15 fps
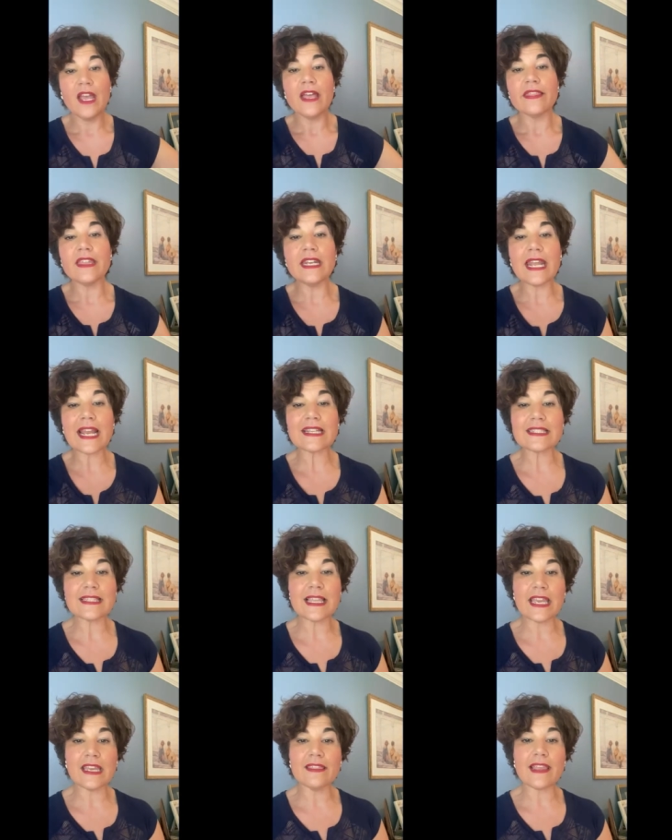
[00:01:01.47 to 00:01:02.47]
The next
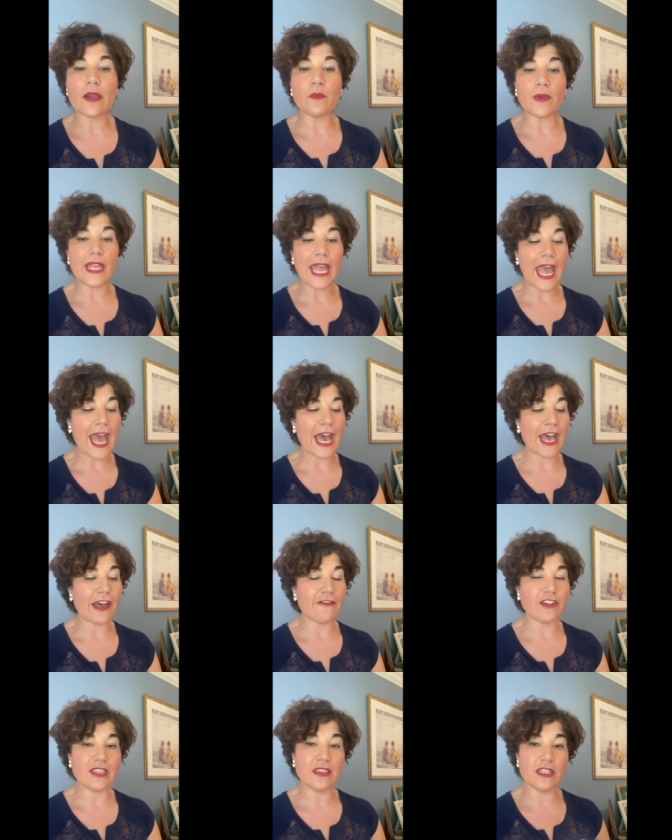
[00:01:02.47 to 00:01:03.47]
thing that we
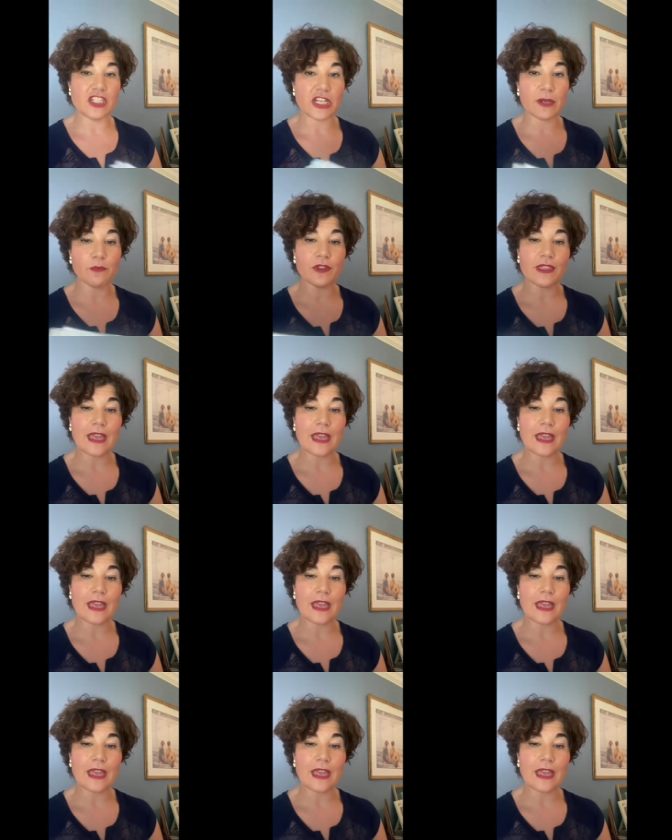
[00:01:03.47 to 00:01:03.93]
have in the Jam with